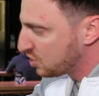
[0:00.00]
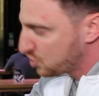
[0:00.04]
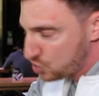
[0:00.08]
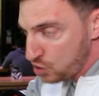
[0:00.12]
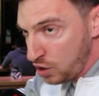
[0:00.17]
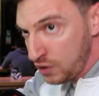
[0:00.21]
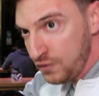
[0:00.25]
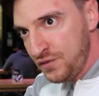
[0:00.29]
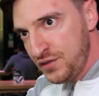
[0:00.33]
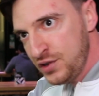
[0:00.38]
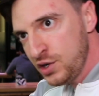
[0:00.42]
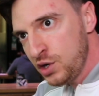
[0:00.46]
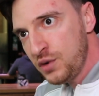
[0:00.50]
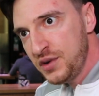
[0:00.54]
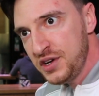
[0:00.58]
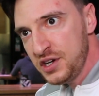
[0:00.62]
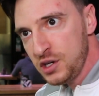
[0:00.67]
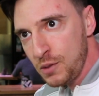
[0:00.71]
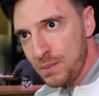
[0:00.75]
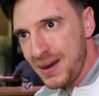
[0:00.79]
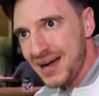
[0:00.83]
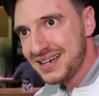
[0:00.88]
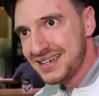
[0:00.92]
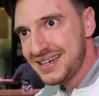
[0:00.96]
John Fury
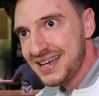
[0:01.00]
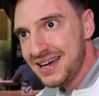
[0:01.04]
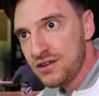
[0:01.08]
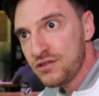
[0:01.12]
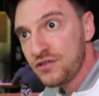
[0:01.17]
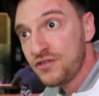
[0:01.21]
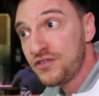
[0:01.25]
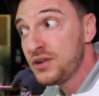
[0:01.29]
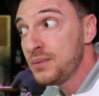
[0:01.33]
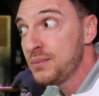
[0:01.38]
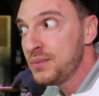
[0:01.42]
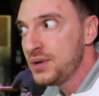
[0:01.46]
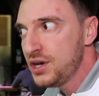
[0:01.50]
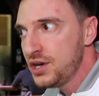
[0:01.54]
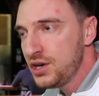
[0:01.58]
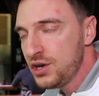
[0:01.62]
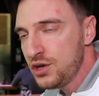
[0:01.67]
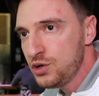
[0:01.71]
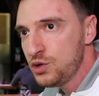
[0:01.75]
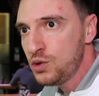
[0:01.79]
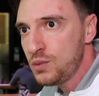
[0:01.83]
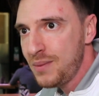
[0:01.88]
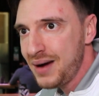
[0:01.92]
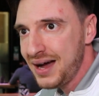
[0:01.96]
will back down from
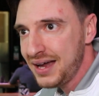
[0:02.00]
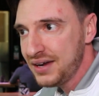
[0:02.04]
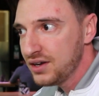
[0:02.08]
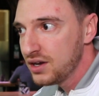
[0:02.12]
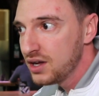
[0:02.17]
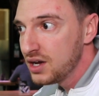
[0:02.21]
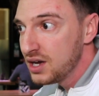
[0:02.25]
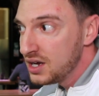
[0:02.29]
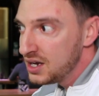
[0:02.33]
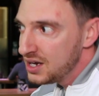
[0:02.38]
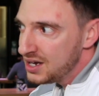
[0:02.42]
no man.